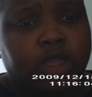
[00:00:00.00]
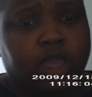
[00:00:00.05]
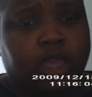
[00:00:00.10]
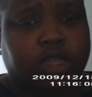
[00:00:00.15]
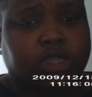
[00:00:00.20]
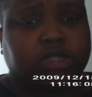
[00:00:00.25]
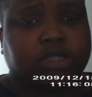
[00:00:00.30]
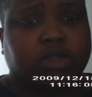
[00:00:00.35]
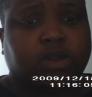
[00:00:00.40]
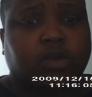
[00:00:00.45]

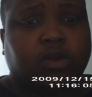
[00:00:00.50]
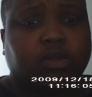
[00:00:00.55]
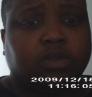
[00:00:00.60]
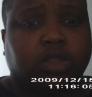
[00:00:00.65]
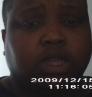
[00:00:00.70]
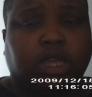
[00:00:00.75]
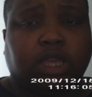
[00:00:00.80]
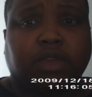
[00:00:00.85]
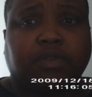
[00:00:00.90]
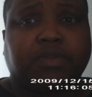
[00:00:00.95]
And so
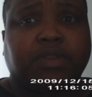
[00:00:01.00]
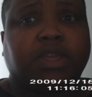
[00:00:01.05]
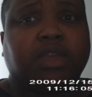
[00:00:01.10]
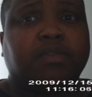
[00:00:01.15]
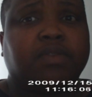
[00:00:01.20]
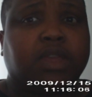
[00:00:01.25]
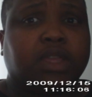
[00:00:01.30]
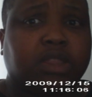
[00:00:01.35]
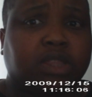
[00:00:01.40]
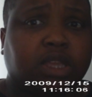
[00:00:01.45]
the gift
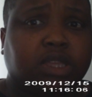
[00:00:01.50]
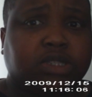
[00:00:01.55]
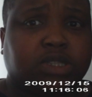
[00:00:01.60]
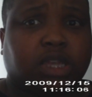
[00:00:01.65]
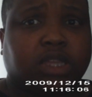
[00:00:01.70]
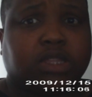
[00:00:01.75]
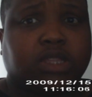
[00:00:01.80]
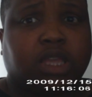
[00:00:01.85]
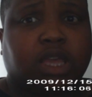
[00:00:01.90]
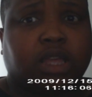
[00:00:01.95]
giving, things
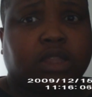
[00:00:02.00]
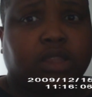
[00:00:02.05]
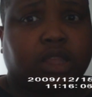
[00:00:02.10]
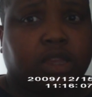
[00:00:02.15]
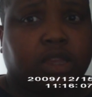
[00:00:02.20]
like that,